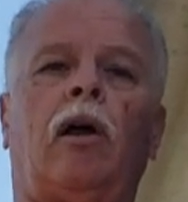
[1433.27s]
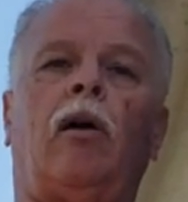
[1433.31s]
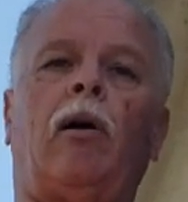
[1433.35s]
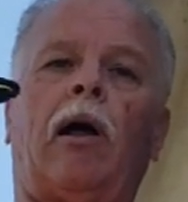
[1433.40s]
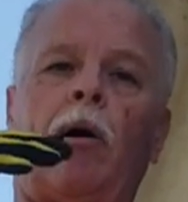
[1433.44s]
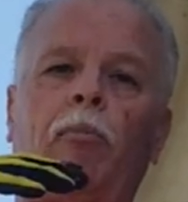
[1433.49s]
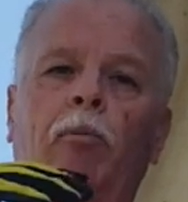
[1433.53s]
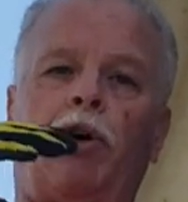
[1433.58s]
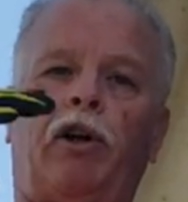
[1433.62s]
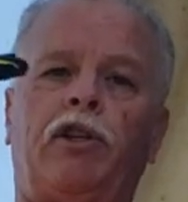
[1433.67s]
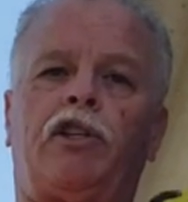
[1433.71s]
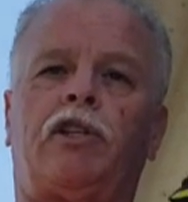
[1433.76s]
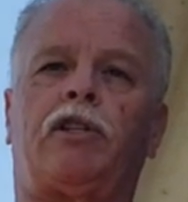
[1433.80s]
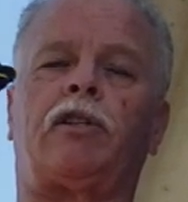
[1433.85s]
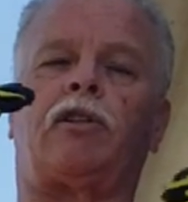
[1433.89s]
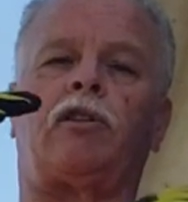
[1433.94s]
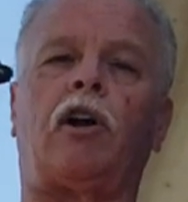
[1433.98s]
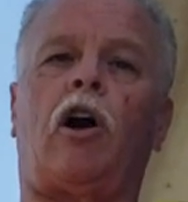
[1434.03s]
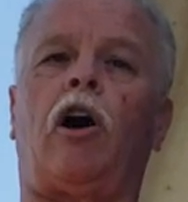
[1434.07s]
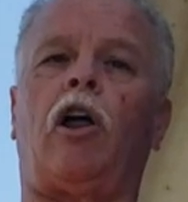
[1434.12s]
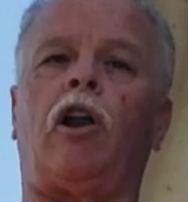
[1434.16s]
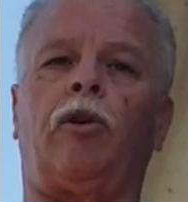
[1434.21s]
how much
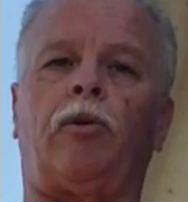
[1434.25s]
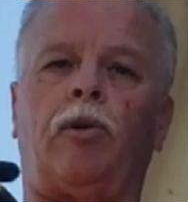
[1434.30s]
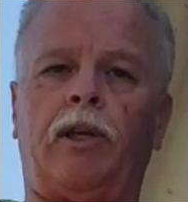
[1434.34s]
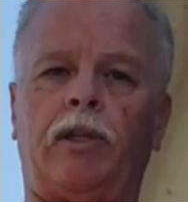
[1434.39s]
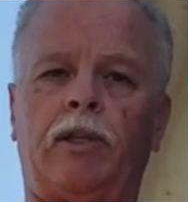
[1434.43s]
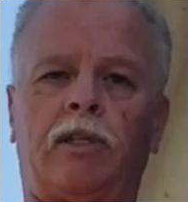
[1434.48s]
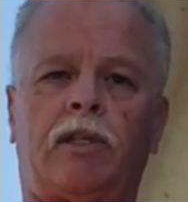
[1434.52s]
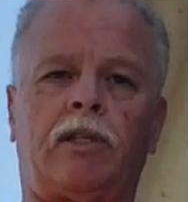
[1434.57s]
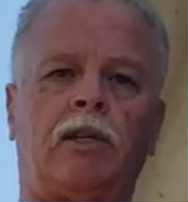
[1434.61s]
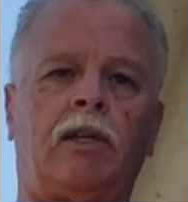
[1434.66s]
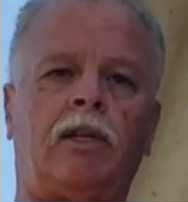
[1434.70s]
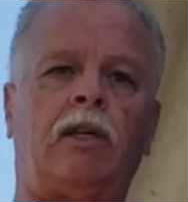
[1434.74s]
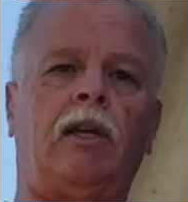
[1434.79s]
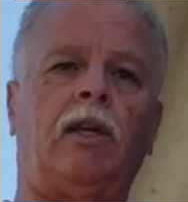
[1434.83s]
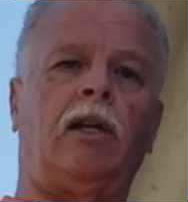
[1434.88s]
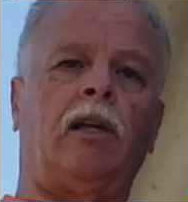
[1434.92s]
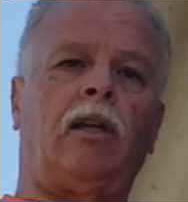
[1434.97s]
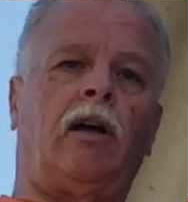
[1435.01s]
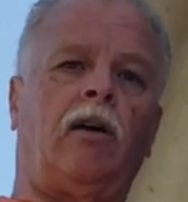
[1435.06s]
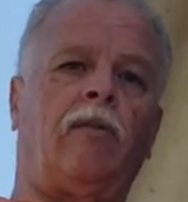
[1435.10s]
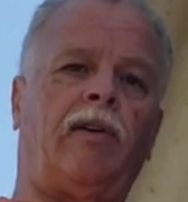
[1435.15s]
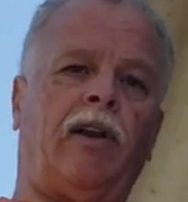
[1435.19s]
tolerance
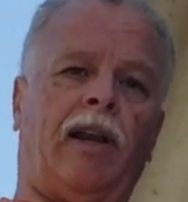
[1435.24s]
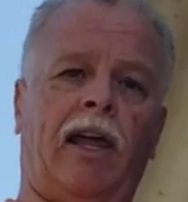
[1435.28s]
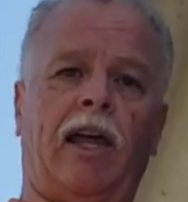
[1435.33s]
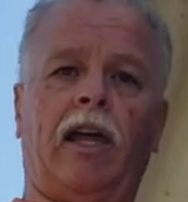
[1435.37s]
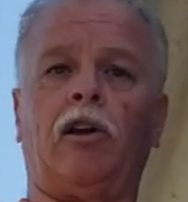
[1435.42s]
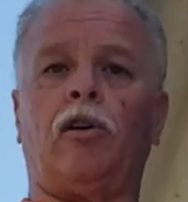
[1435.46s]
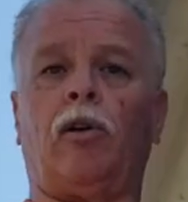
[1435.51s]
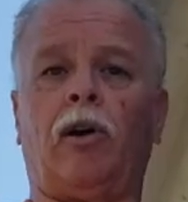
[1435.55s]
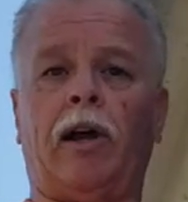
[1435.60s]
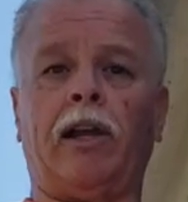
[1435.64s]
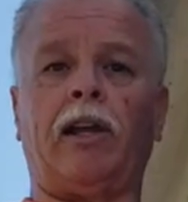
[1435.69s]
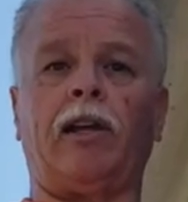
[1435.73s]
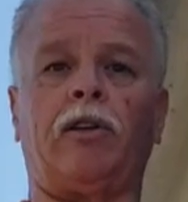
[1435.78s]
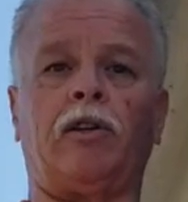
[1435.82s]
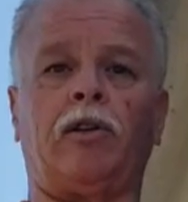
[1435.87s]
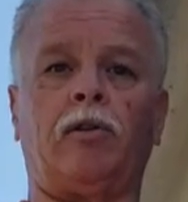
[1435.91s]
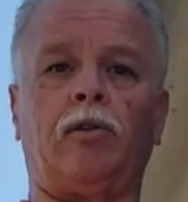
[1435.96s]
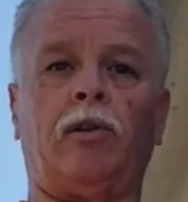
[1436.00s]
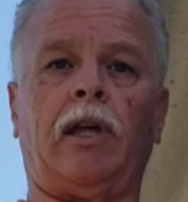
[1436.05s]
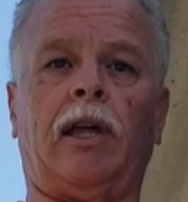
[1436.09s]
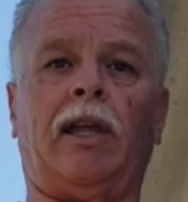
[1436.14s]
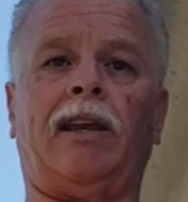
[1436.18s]
of an angle I can
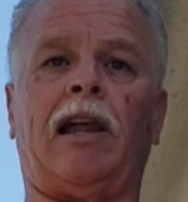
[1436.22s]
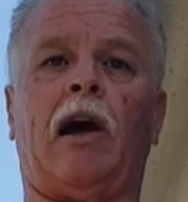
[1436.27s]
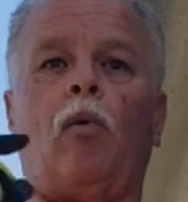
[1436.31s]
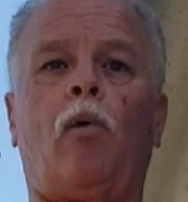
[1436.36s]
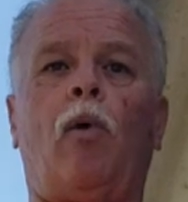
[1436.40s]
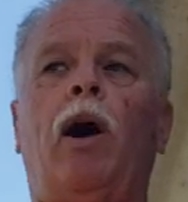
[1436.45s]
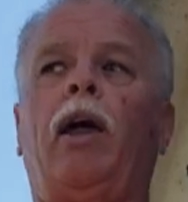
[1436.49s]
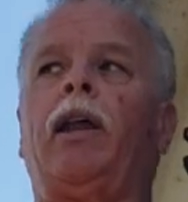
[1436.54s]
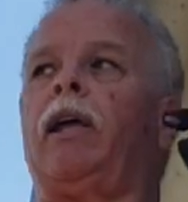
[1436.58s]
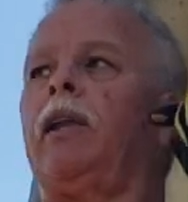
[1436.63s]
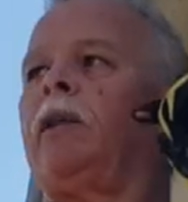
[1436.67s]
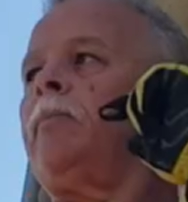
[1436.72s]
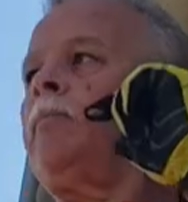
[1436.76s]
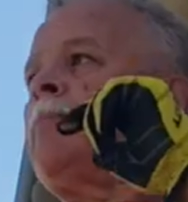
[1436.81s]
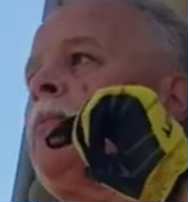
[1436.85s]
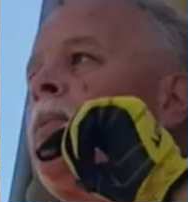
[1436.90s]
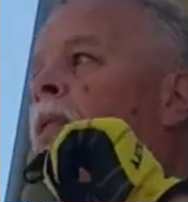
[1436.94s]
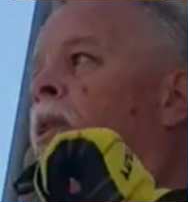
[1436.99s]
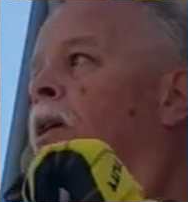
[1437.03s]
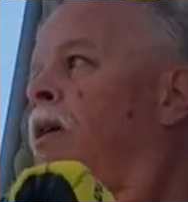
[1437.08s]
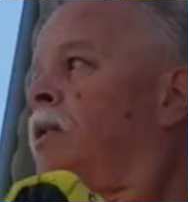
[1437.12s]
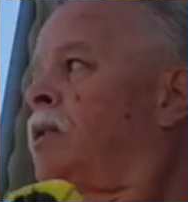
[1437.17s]
do that. And I want it
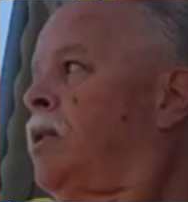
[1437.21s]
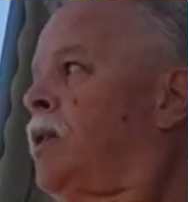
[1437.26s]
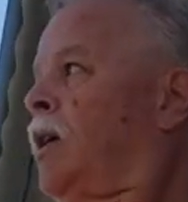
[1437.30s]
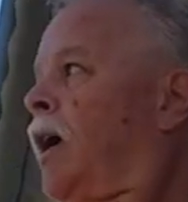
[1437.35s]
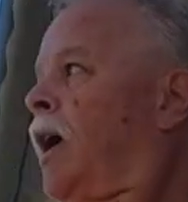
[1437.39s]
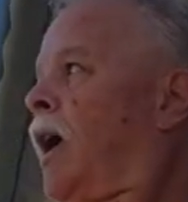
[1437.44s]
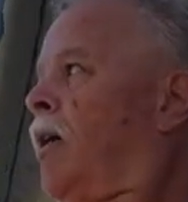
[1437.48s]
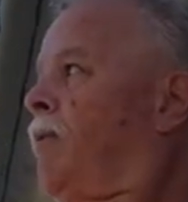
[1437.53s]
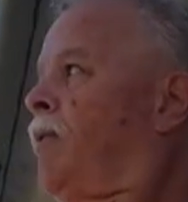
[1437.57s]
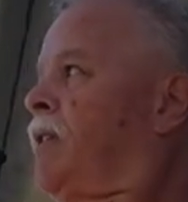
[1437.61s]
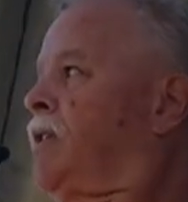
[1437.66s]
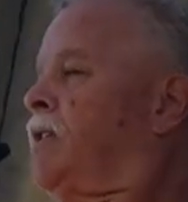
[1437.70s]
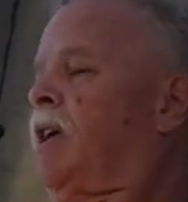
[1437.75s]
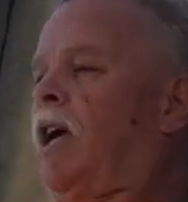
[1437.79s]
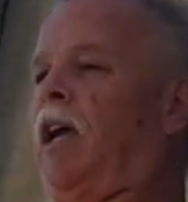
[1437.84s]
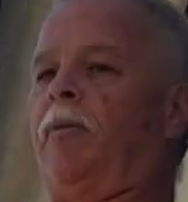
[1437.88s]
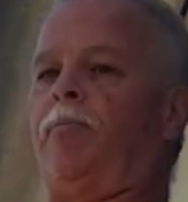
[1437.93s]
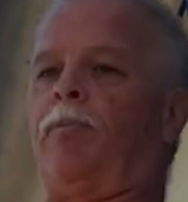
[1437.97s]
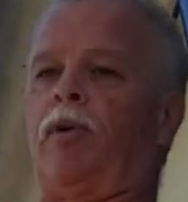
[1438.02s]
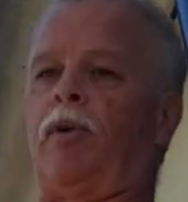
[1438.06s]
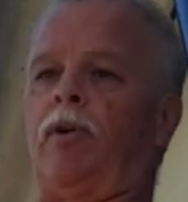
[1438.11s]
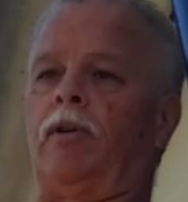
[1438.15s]
to have it
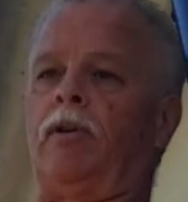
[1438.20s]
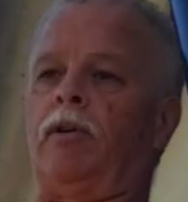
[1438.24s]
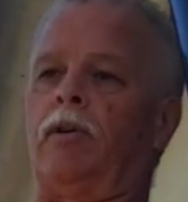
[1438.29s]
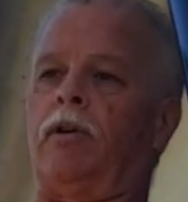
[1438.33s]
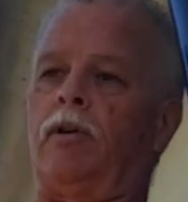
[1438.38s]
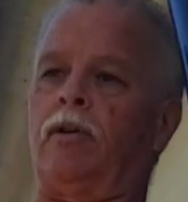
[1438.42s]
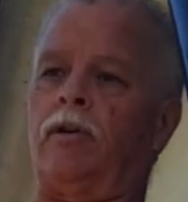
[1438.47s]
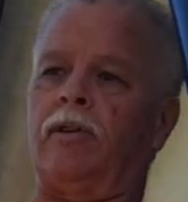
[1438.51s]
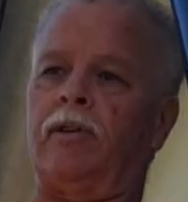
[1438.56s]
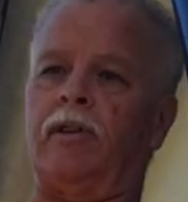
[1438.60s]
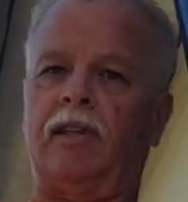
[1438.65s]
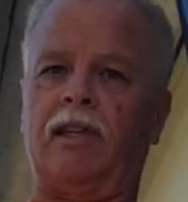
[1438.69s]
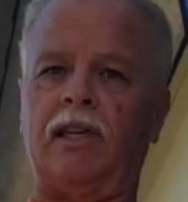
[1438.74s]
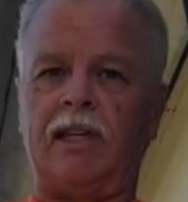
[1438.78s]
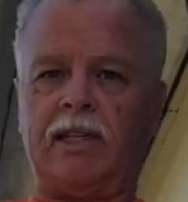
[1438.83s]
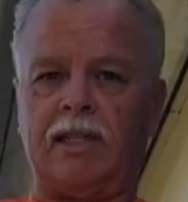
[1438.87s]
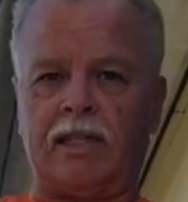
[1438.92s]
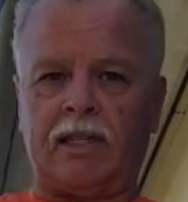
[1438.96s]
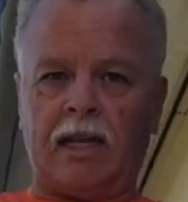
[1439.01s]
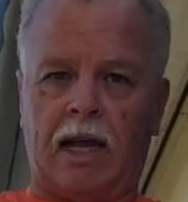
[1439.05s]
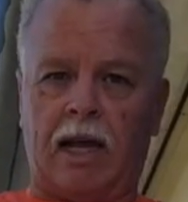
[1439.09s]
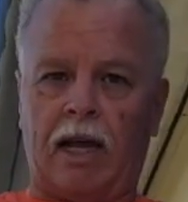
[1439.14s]
tapered this
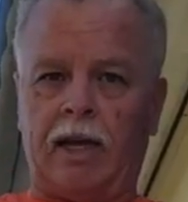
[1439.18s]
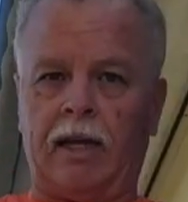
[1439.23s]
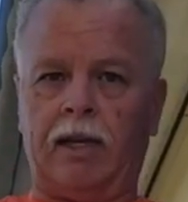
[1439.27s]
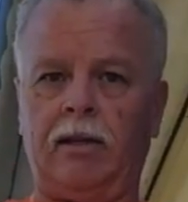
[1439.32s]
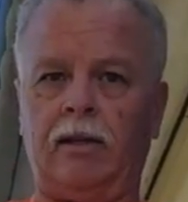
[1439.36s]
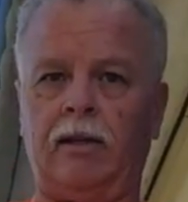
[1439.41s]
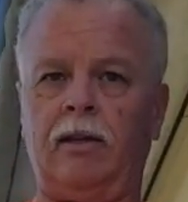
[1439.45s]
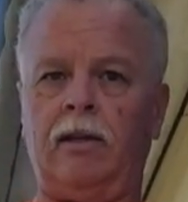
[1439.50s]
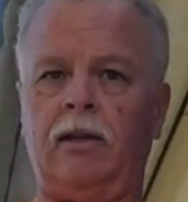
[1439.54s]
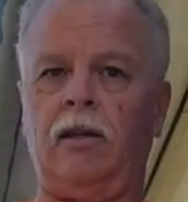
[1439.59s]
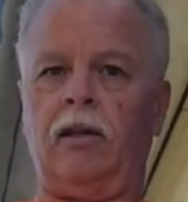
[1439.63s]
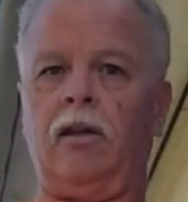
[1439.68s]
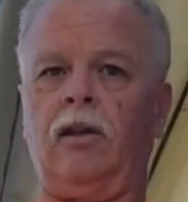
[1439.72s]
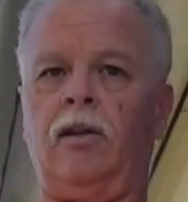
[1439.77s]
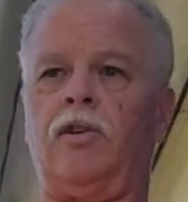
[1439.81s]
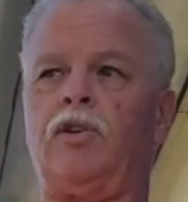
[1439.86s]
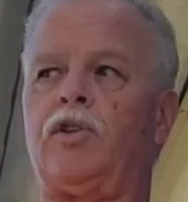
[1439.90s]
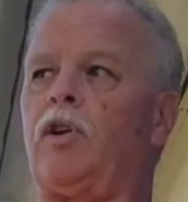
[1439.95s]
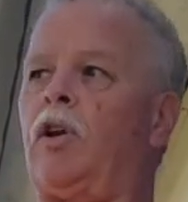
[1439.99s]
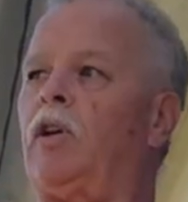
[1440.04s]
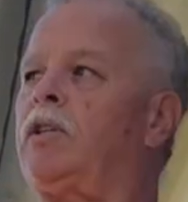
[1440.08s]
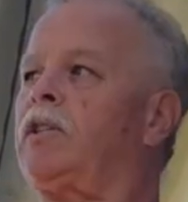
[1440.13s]
side
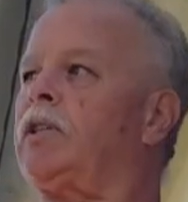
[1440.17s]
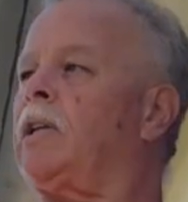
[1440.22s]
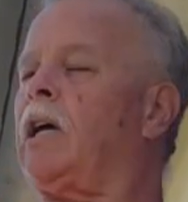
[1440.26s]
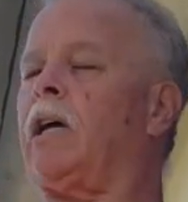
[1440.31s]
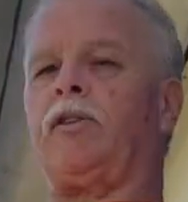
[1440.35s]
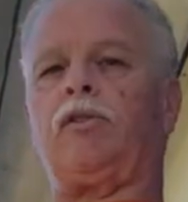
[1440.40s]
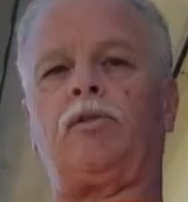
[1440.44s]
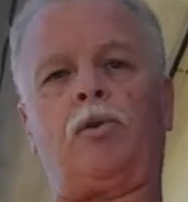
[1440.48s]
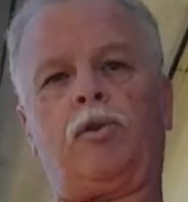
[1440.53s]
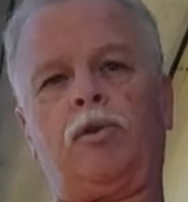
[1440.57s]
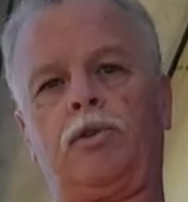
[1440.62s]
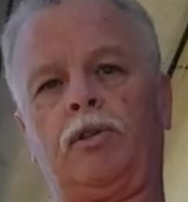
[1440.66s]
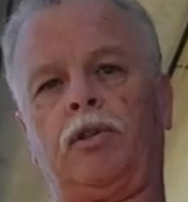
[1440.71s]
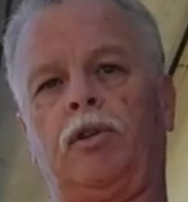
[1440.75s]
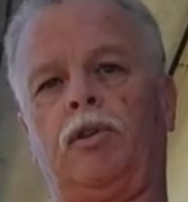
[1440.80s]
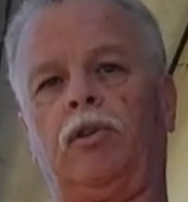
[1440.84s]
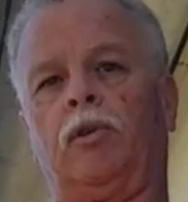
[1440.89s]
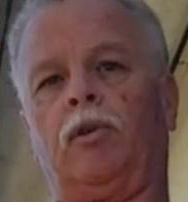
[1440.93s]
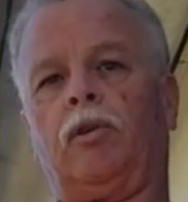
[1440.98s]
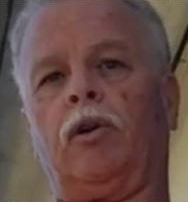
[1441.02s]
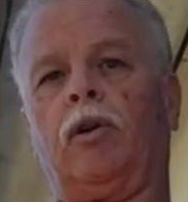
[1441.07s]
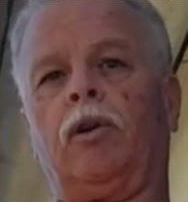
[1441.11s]
so it's not towards the
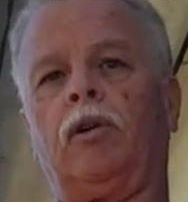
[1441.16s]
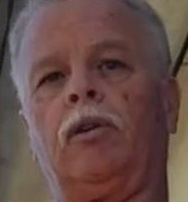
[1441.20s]
door.